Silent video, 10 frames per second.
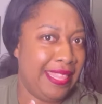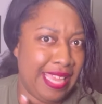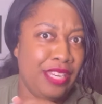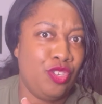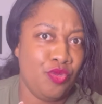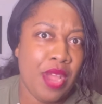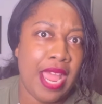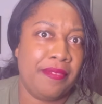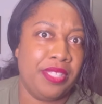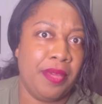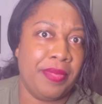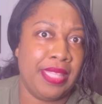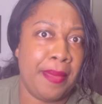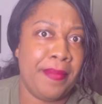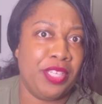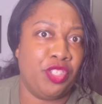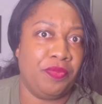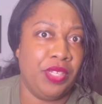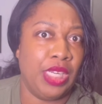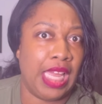they do have something that makes you
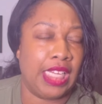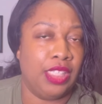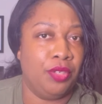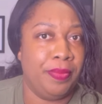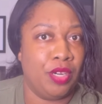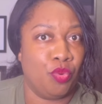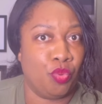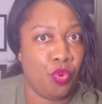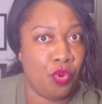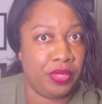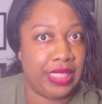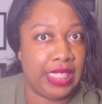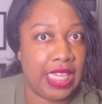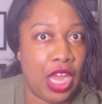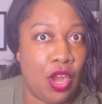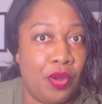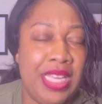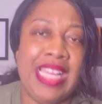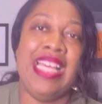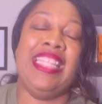feel like a little bit of royalty, y'all.
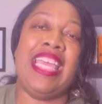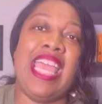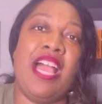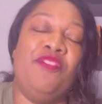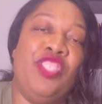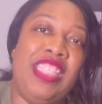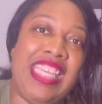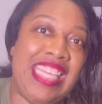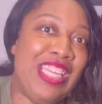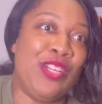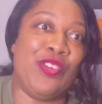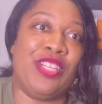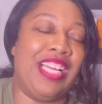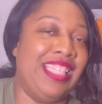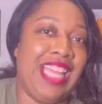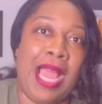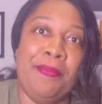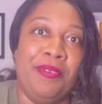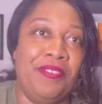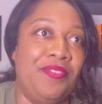They have tiered
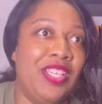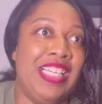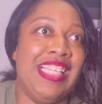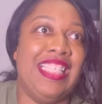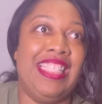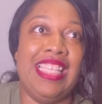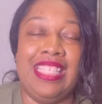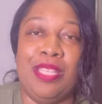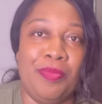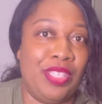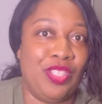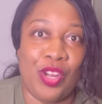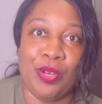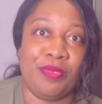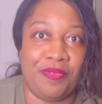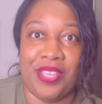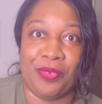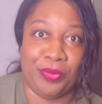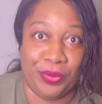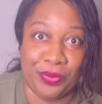type of systems in terms of their
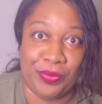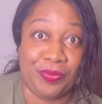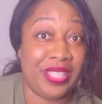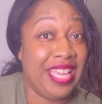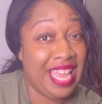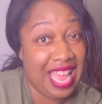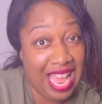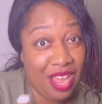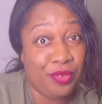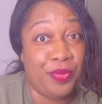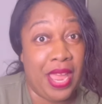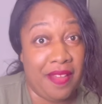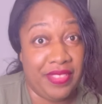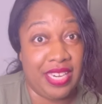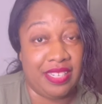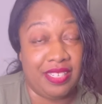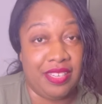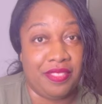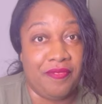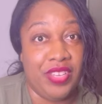rooms. I'll have that in
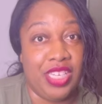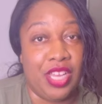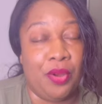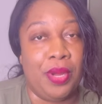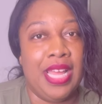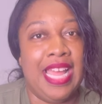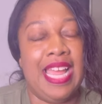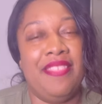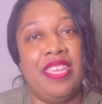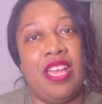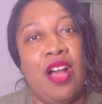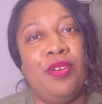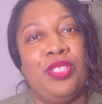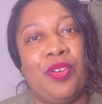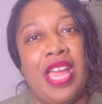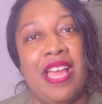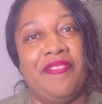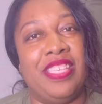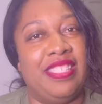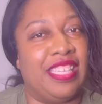another video. And they also have
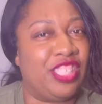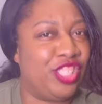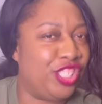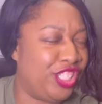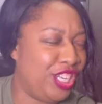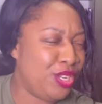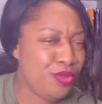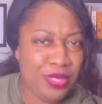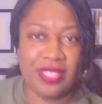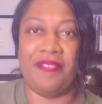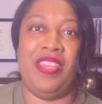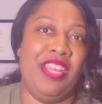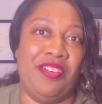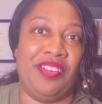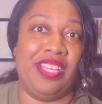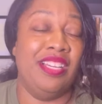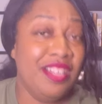this exclusive area